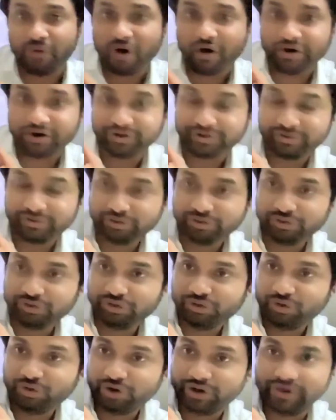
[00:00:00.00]

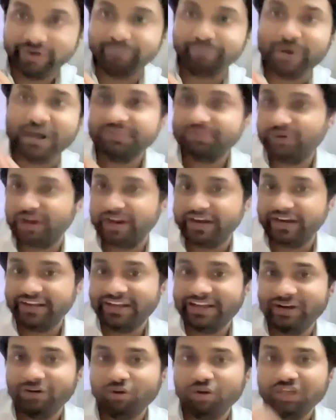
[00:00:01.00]
your path planning
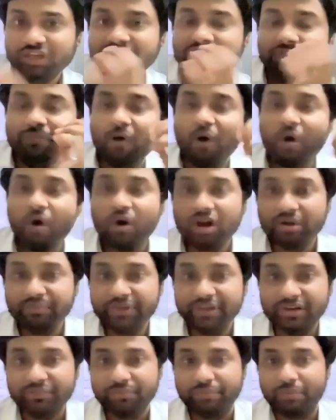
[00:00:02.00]
algorithm all
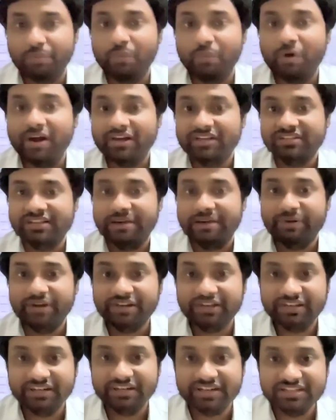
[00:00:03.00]
will work
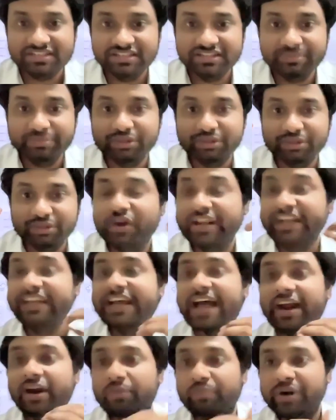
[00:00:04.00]
simultaneously without any
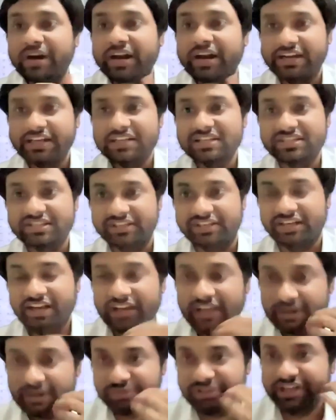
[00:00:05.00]
kind of latency.
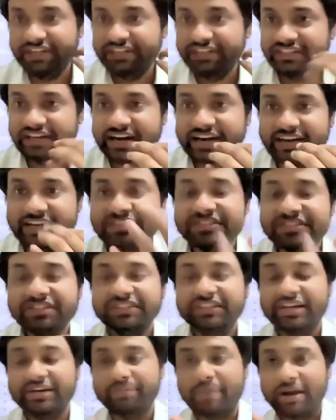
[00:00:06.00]
If there is latency,
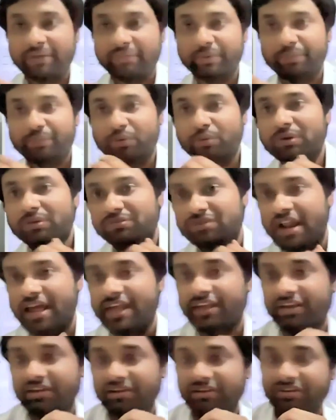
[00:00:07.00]
there might be problems
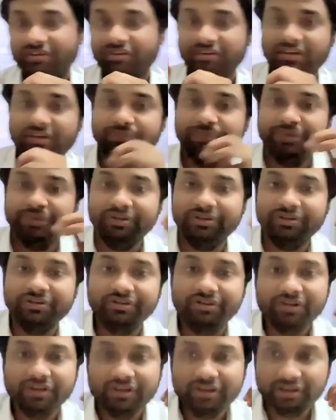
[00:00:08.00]
like if
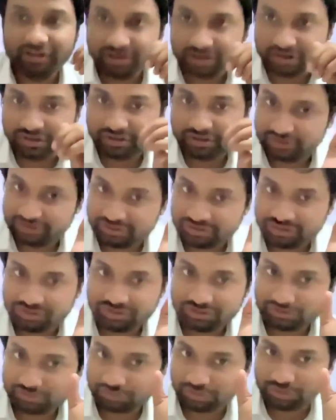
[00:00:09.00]

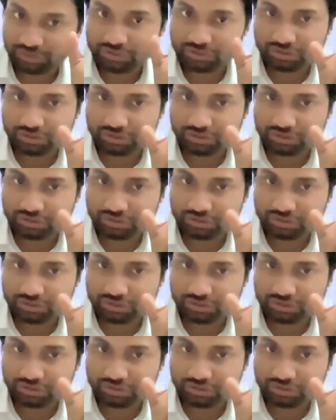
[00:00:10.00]
so